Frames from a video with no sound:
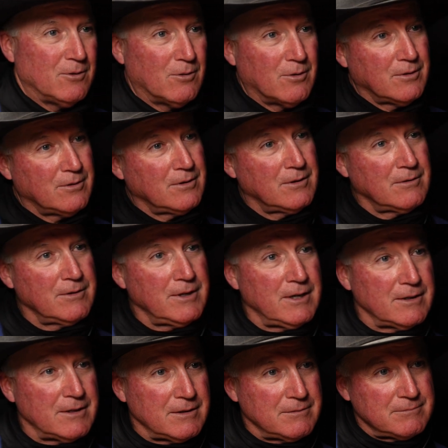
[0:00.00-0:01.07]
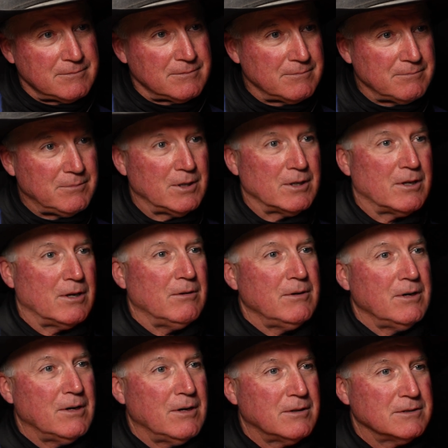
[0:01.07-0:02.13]
or turn around, put a
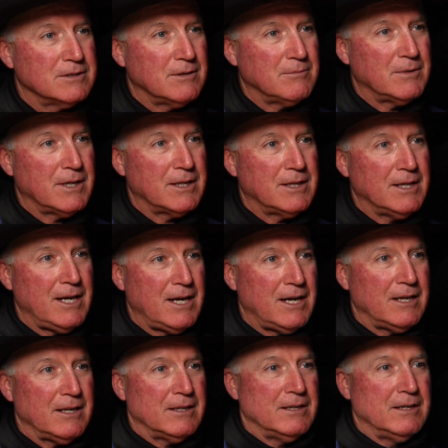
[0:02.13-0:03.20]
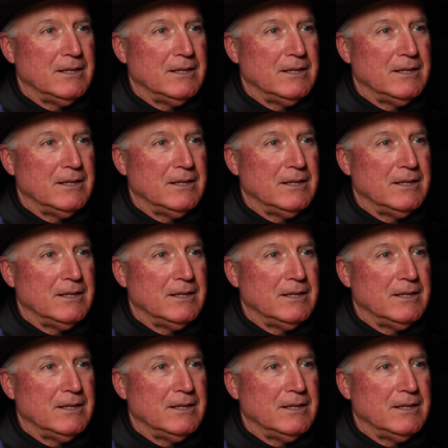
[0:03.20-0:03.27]
coat on or something like that.